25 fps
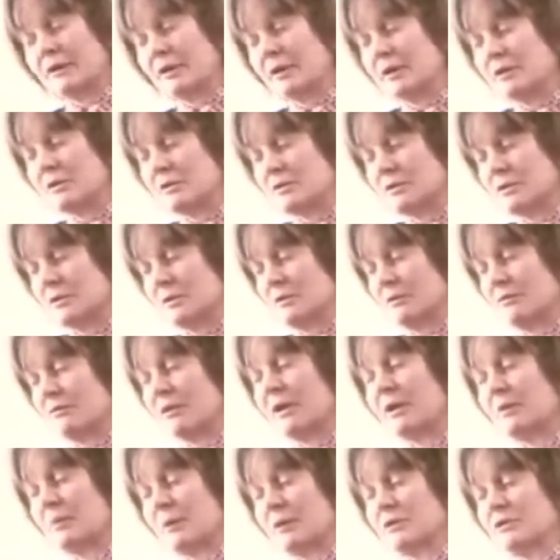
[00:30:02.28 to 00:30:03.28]
think he's
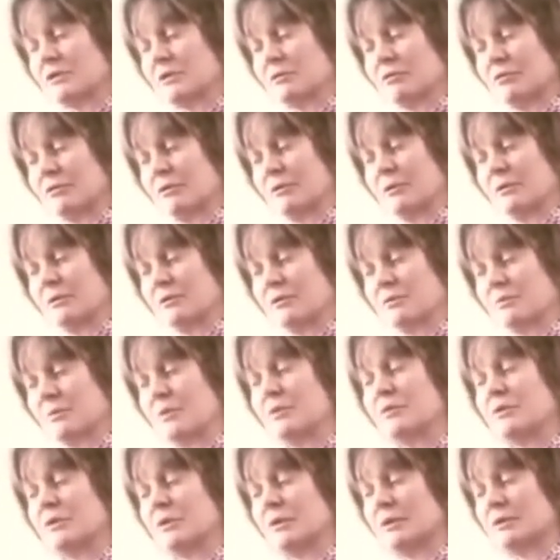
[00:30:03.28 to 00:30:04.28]
very much influenced,
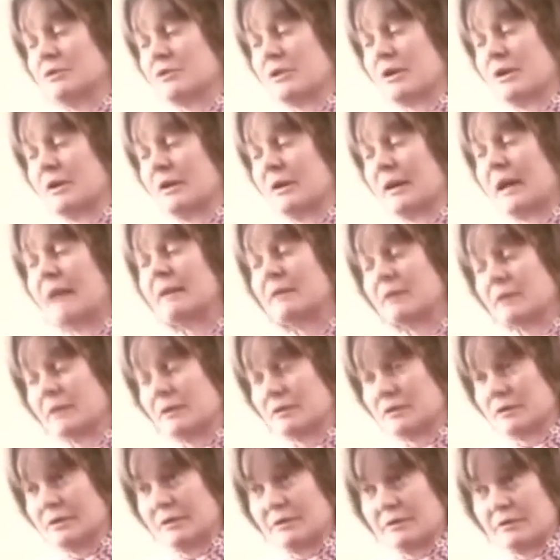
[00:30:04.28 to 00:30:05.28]
both in his early and in
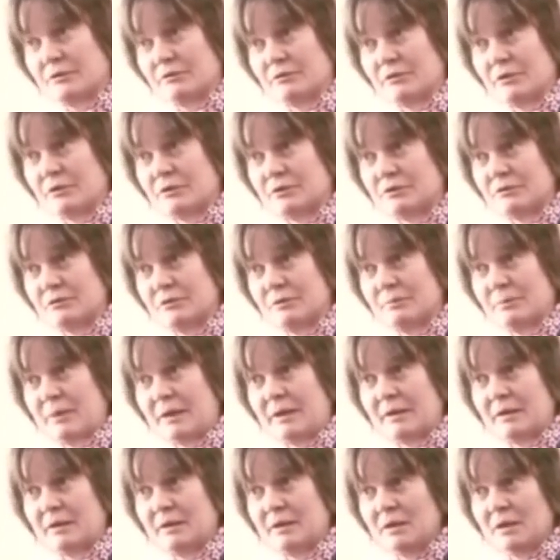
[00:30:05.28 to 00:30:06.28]
his later philosophy,
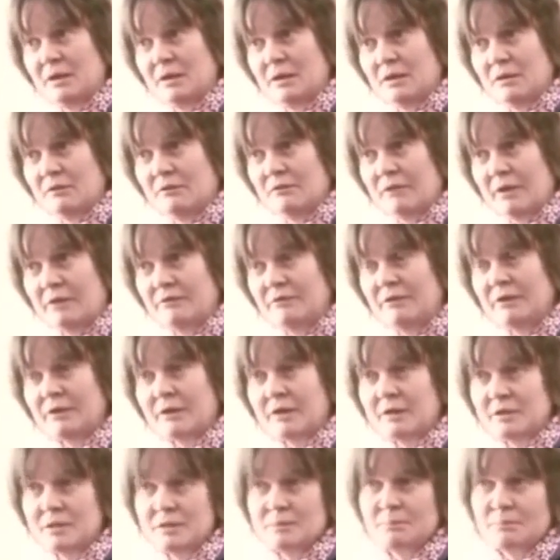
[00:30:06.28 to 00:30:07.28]
by
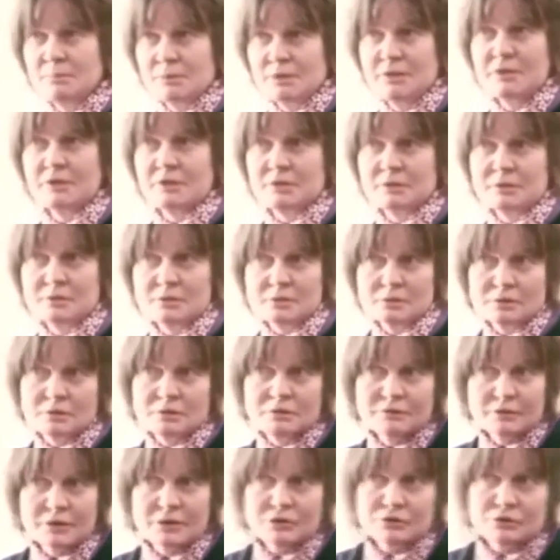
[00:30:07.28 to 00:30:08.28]
very deep political
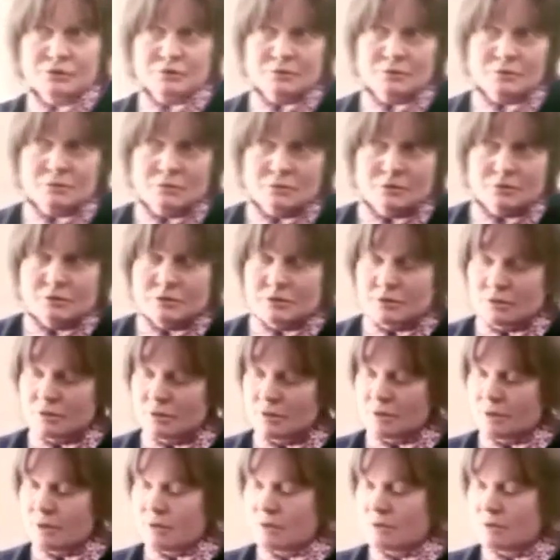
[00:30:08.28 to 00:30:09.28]
convictions
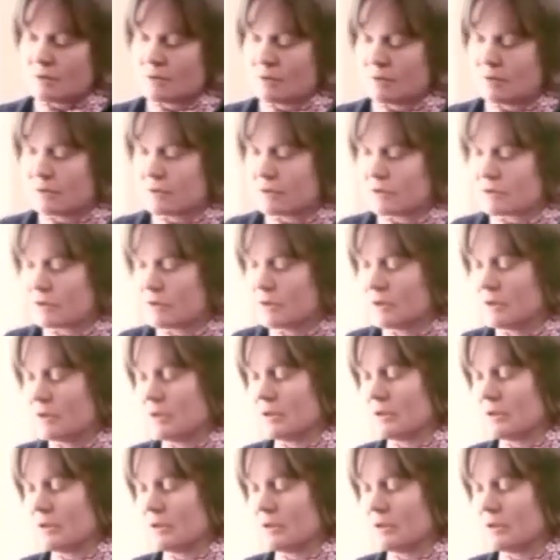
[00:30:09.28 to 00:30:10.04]
that